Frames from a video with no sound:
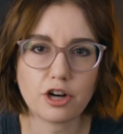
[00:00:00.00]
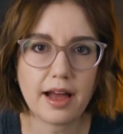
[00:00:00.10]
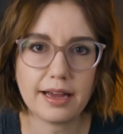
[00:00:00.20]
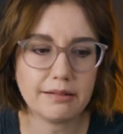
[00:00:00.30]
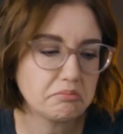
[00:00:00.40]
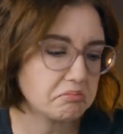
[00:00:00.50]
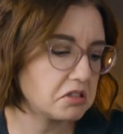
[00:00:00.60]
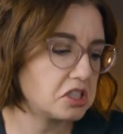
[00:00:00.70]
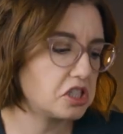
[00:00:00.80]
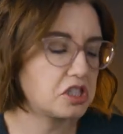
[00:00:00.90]
try it.
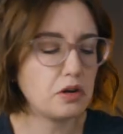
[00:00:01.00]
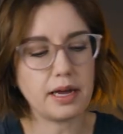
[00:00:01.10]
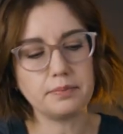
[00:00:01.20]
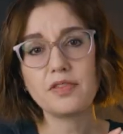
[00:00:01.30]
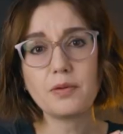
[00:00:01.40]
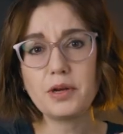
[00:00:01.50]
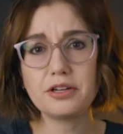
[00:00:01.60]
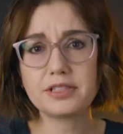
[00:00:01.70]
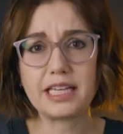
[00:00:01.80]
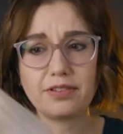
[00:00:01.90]
Let's just do it. Then we
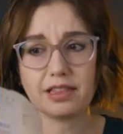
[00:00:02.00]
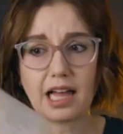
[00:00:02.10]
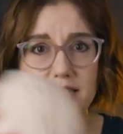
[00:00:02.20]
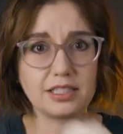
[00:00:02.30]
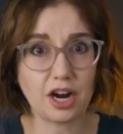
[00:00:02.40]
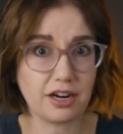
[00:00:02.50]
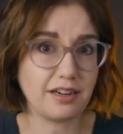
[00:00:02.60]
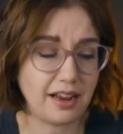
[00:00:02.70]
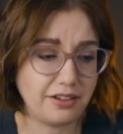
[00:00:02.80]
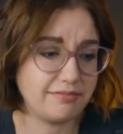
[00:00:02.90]
use even less
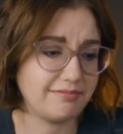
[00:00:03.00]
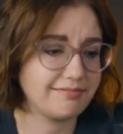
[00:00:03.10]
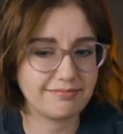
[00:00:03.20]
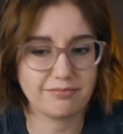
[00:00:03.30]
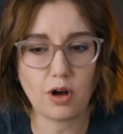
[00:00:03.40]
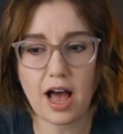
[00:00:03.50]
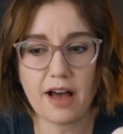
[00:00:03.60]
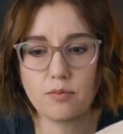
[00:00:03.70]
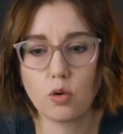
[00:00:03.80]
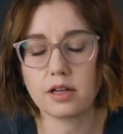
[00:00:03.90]
yarn and we'll
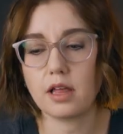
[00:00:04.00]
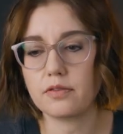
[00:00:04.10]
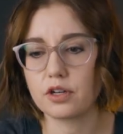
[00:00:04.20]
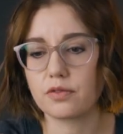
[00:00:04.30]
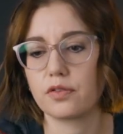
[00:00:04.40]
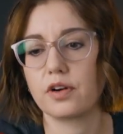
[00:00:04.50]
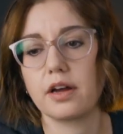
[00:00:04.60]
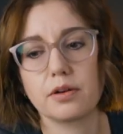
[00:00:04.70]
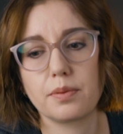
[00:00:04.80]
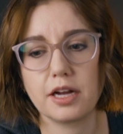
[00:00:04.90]
have more left over for
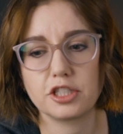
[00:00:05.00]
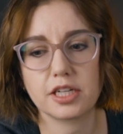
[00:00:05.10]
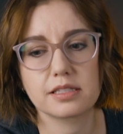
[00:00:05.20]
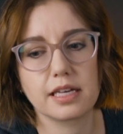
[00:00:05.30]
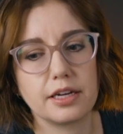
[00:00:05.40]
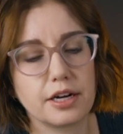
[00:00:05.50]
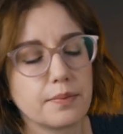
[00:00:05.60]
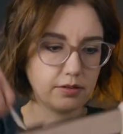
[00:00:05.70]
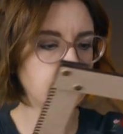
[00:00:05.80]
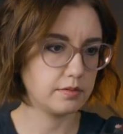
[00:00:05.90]
other projects later.
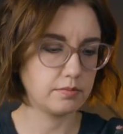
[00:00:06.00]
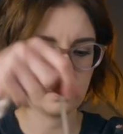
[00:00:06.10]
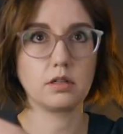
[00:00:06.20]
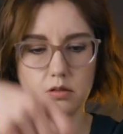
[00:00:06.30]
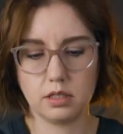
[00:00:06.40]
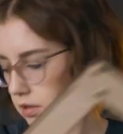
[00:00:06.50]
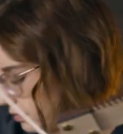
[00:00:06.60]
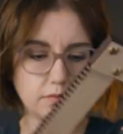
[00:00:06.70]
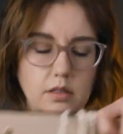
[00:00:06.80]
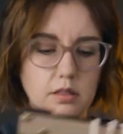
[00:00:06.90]
So that means
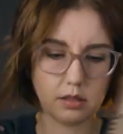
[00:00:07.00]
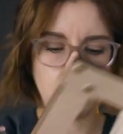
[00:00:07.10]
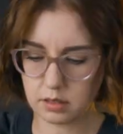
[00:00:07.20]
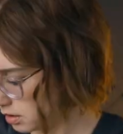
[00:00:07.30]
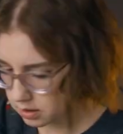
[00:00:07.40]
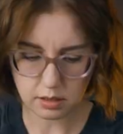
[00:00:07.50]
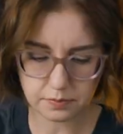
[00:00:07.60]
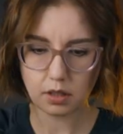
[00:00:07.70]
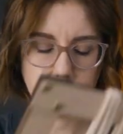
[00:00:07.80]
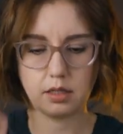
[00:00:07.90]
I'm going to
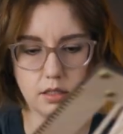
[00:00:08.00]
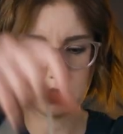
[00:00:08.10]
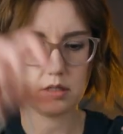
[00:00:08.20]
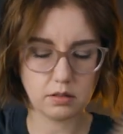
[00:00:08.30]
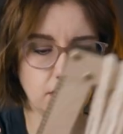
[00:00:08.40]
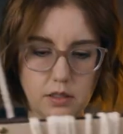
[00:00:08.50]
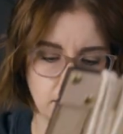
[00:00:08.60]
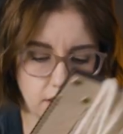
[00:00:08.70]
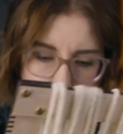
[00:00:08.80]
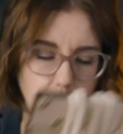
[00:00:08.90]
need
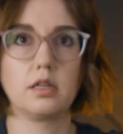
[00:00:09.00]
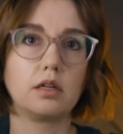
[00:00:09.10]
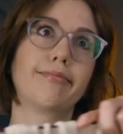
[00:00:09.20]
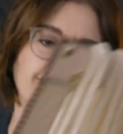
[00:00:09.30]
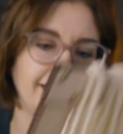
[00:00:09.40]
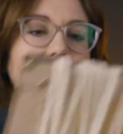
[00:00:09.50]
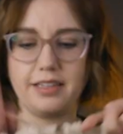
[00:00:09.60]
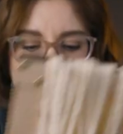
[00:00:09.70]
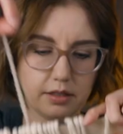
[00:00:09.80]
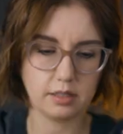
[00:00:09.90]
26 strands